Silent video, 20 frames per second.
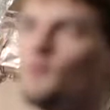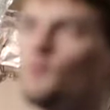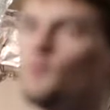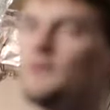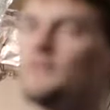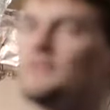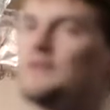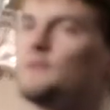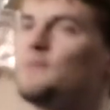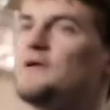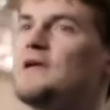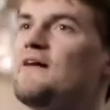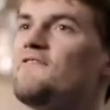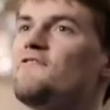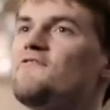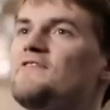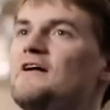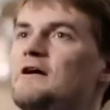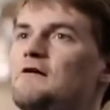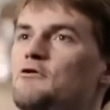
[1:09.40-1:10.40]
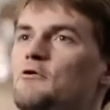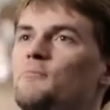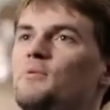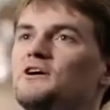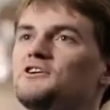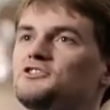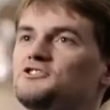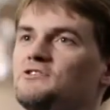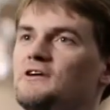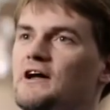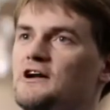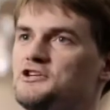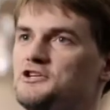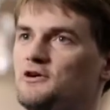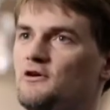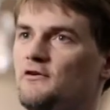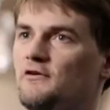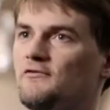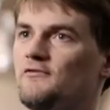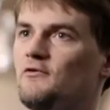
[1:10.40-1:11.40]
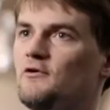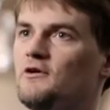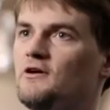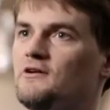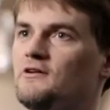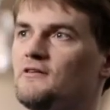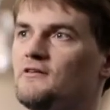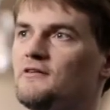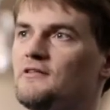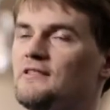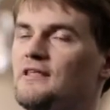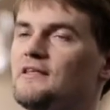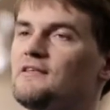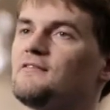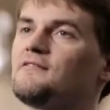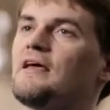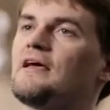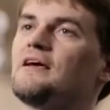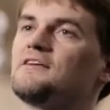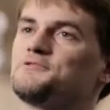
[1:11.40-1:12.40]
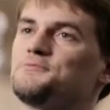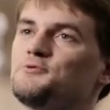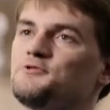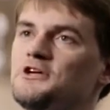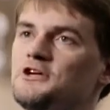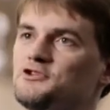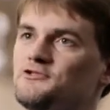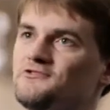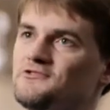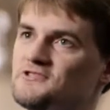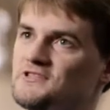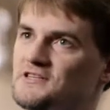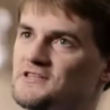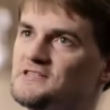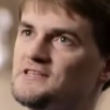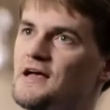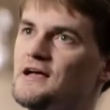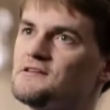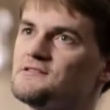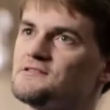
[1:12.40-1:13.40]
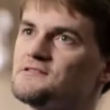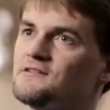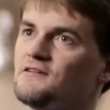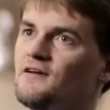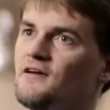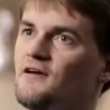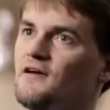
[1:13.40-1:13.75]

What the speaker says: We think we have a very robust strategy going forward that has potential for success.